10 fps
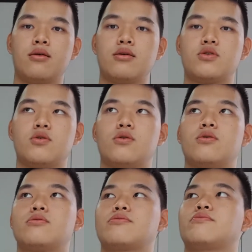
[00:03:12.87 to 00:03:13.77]

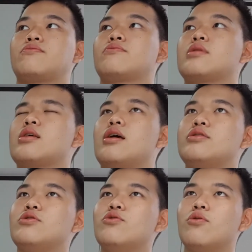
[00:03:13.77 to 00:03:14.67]
So,
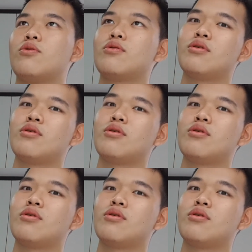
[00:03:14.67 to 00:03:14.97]
as you know,